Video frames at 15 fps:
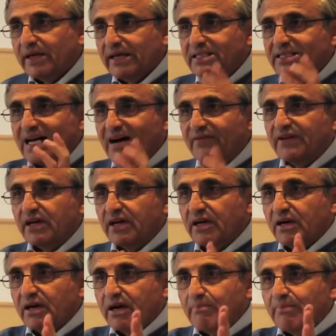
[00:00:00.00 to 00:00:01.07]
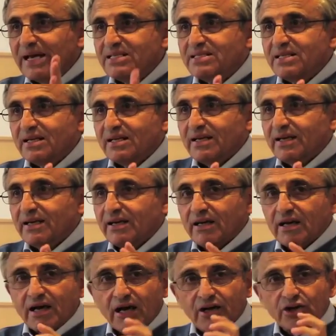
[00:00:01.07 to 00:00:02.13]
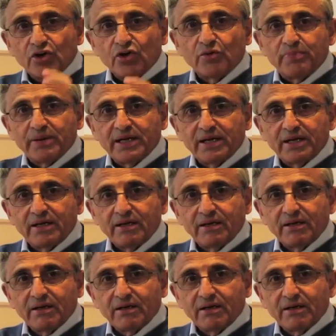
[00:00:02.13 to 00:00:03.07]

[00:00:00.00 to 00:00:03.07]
is having basically a European